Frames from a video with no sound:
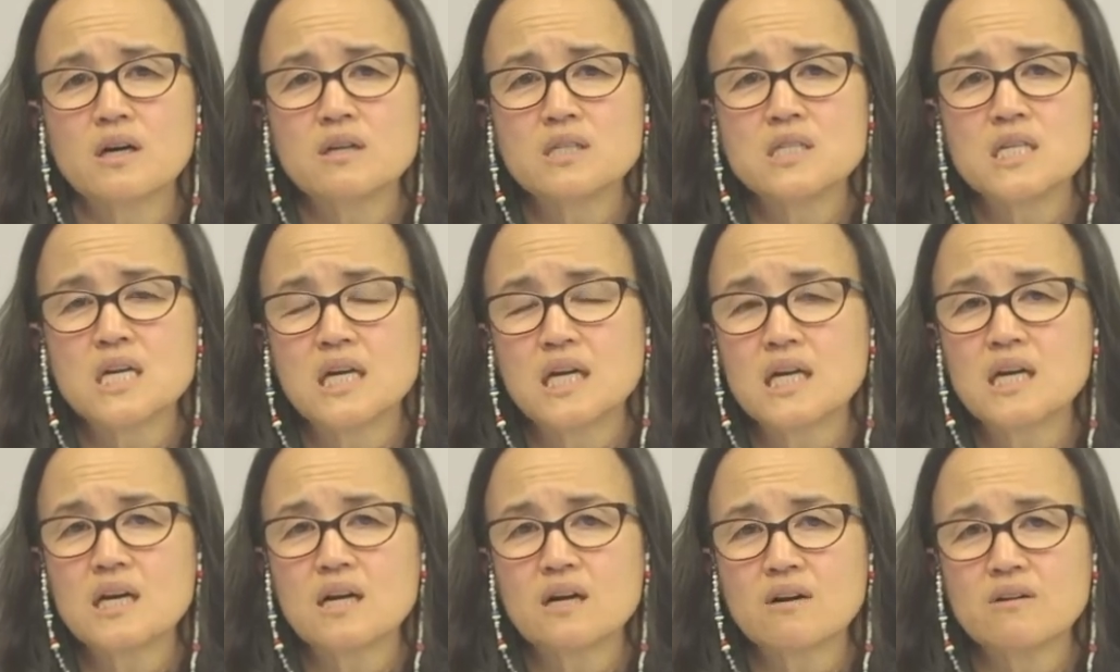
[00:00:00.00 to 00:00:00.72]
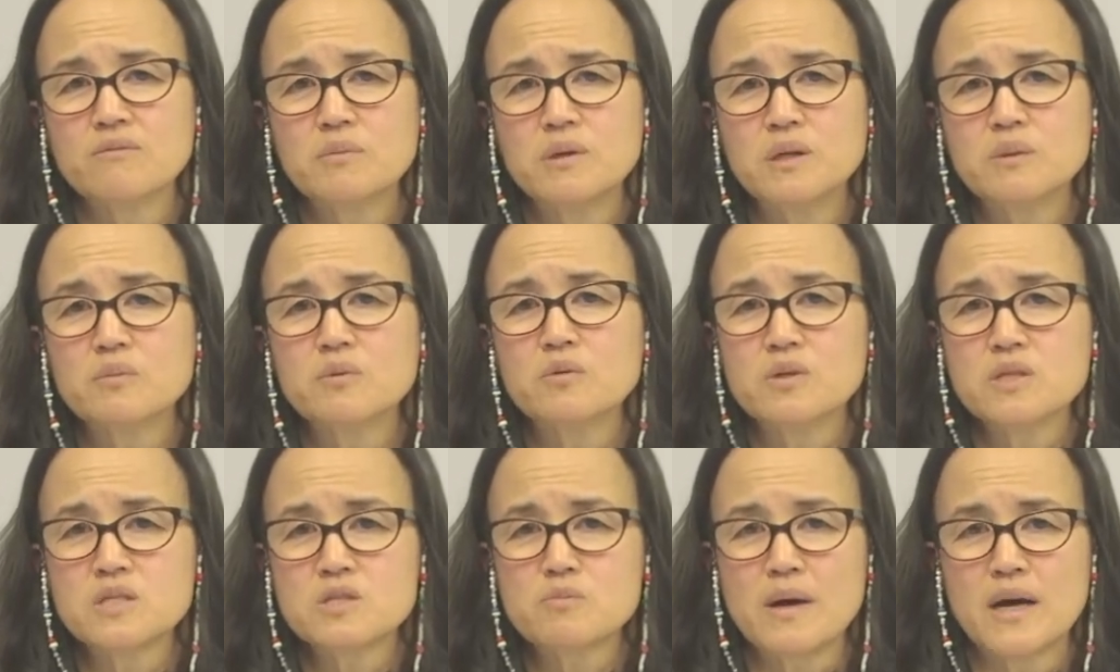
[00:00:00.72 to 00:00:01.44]
taking care of people
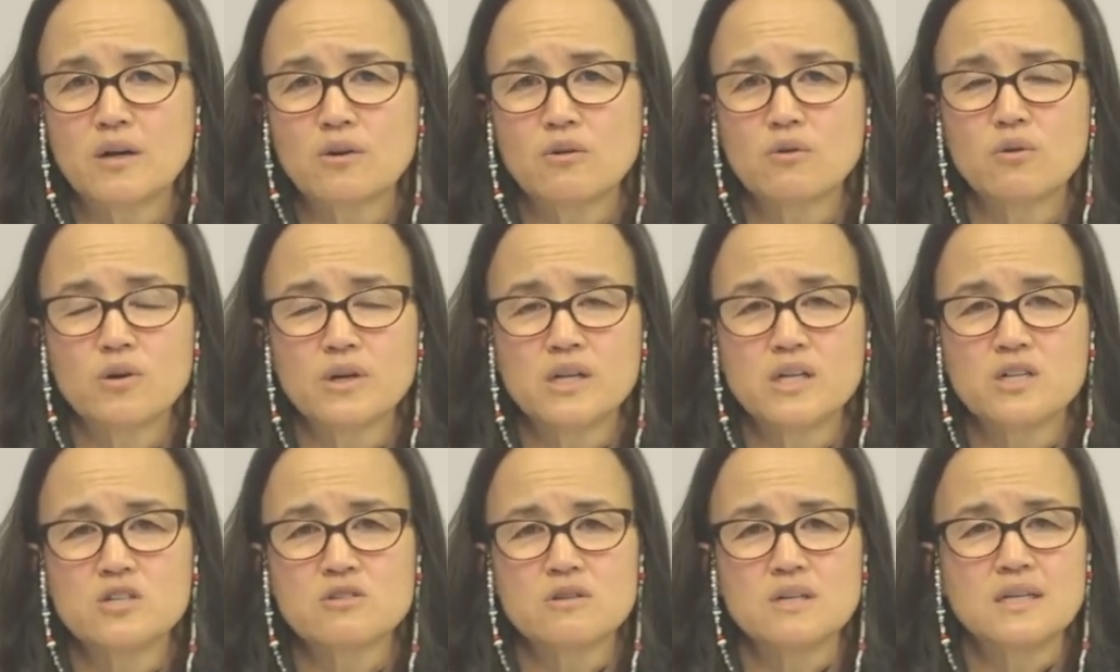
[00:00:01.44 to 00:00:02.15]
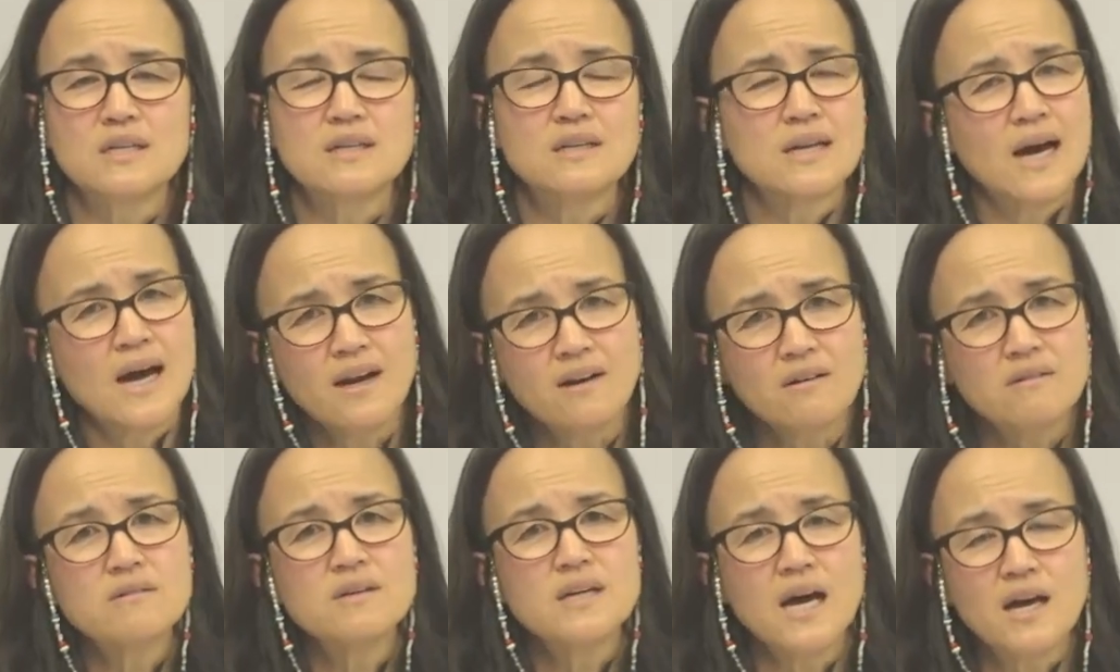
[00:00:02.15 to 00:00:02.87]
with spinal cord injury. Not
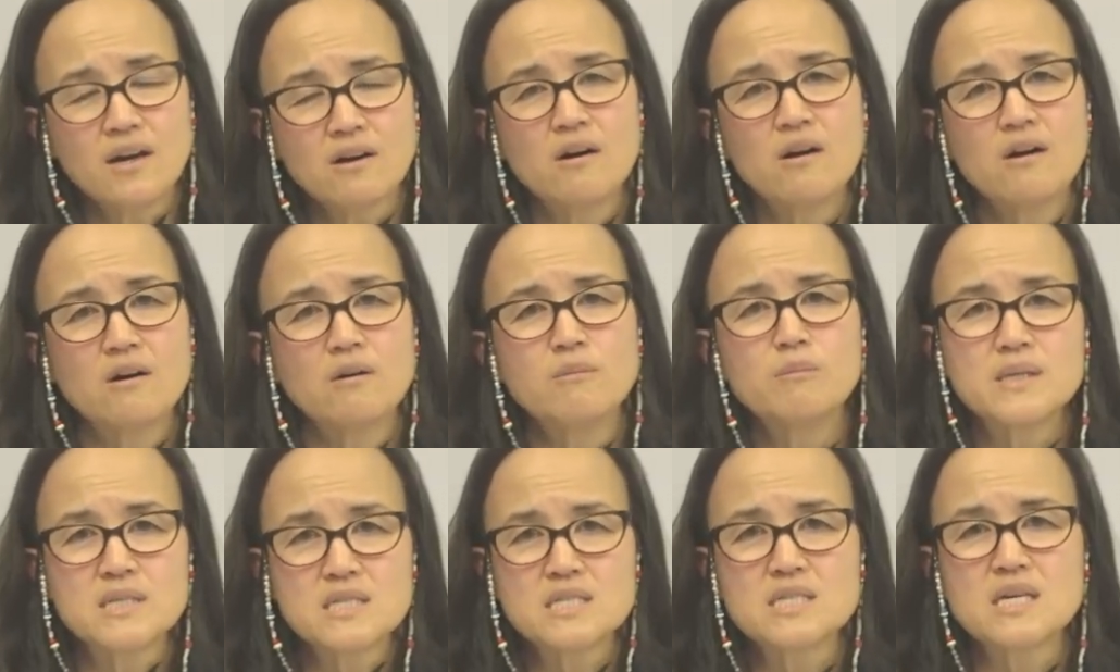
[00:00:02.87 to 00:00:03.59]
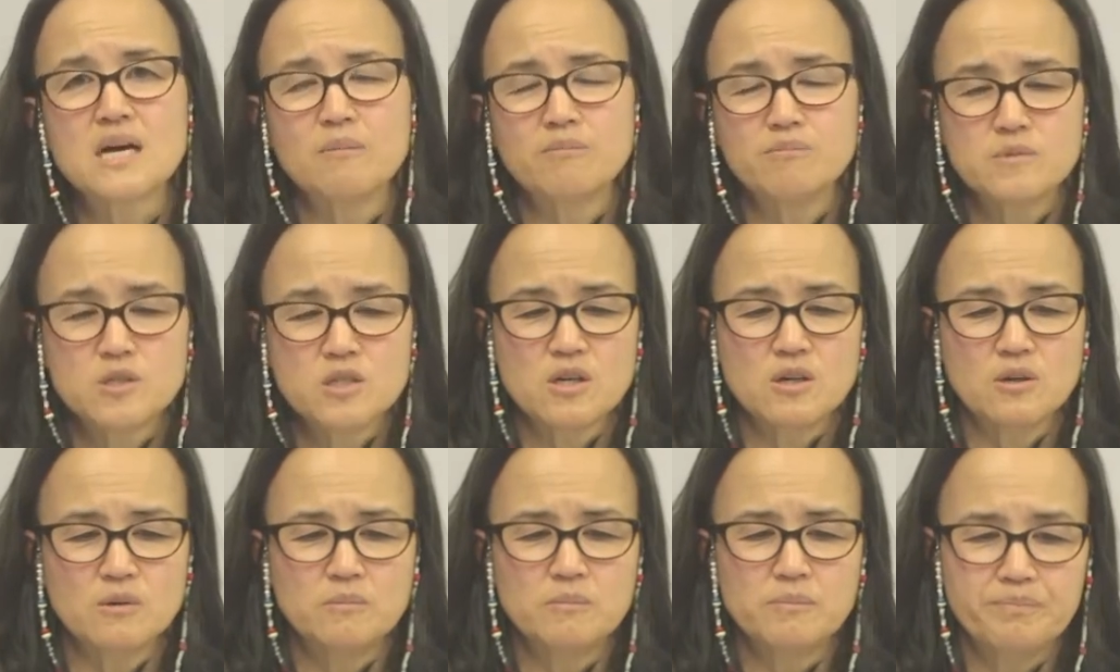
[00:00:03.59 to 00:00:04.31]
all, but some
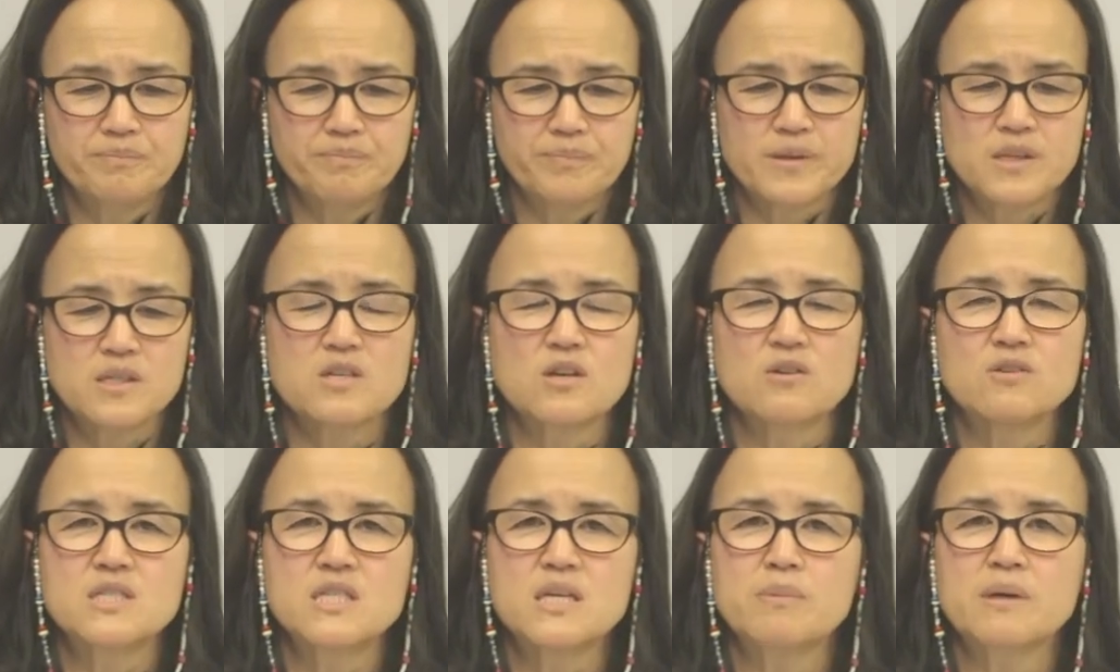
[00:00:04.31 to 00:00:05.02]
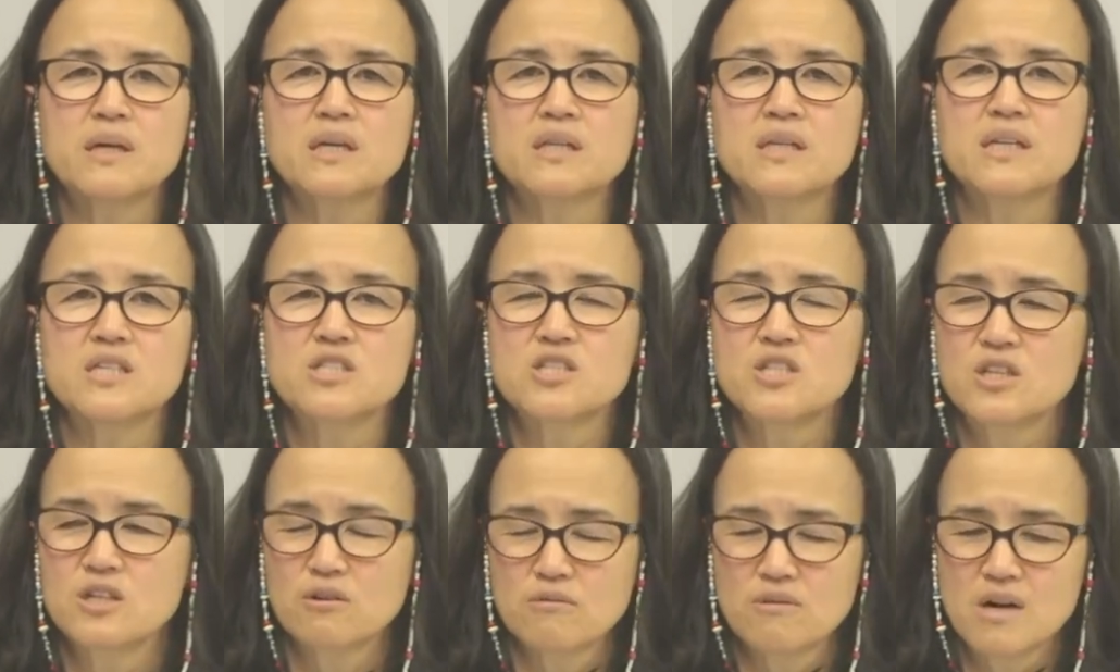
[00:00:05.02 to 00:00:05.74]
don't. So typically it's
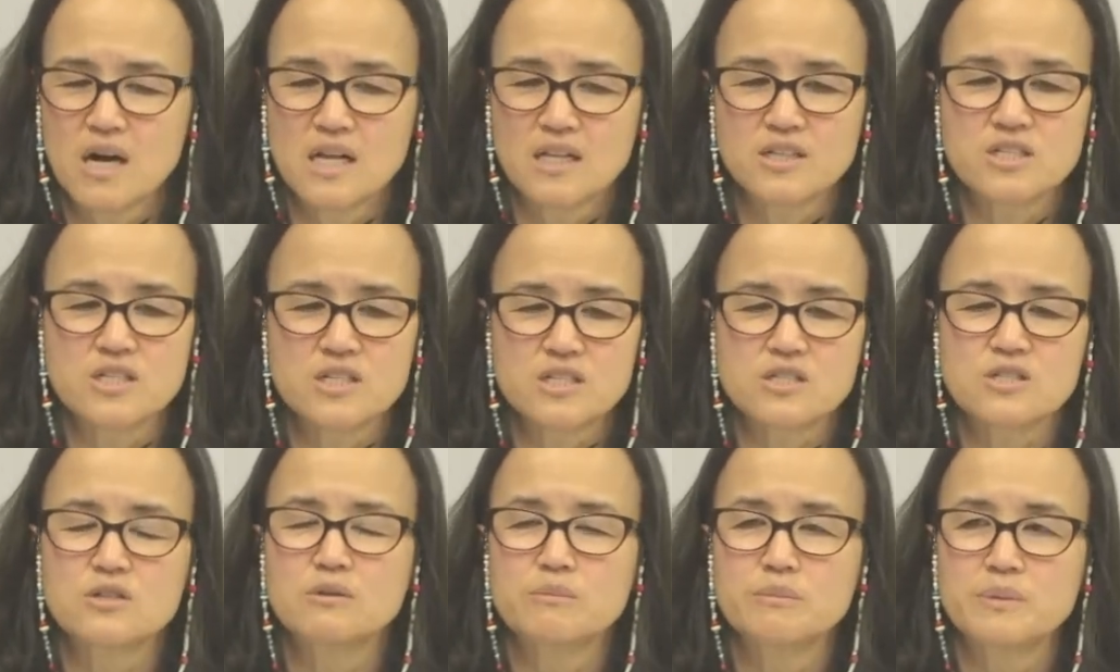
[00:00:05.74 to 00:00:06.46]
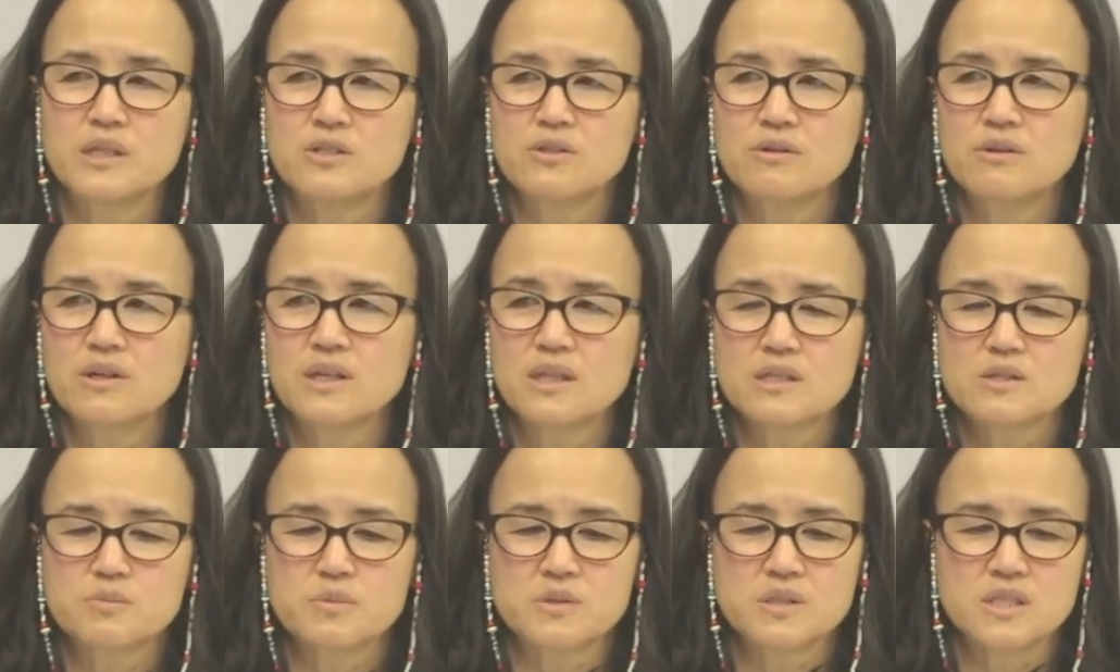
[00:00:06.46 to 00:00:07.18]
a urologist who will be doing
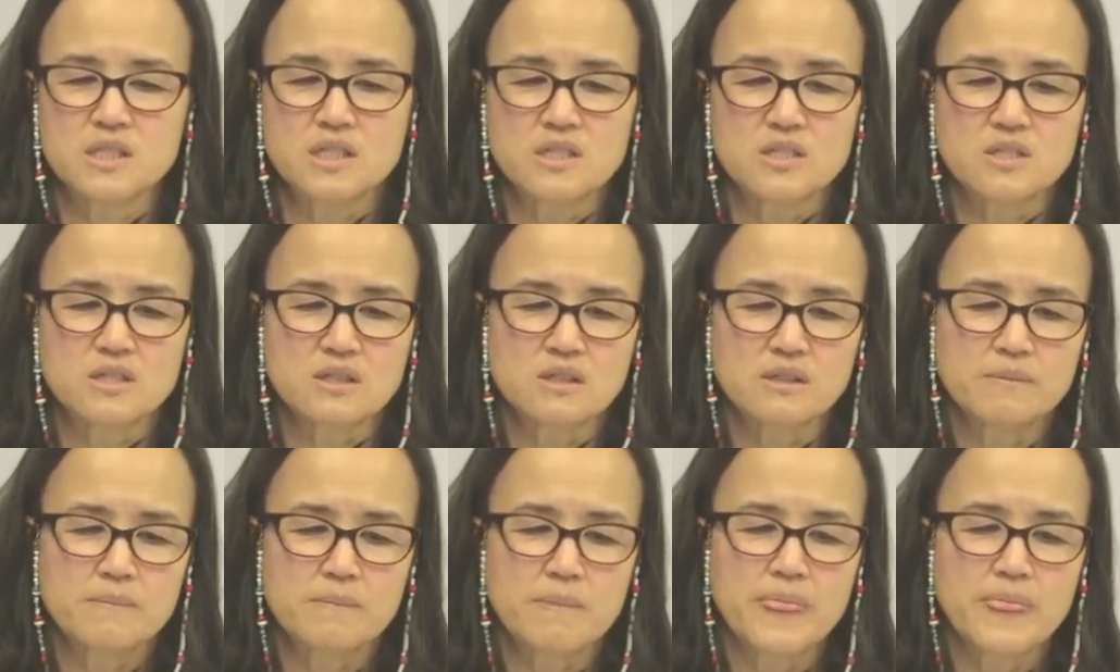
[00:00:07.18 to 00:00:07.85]
this procedure.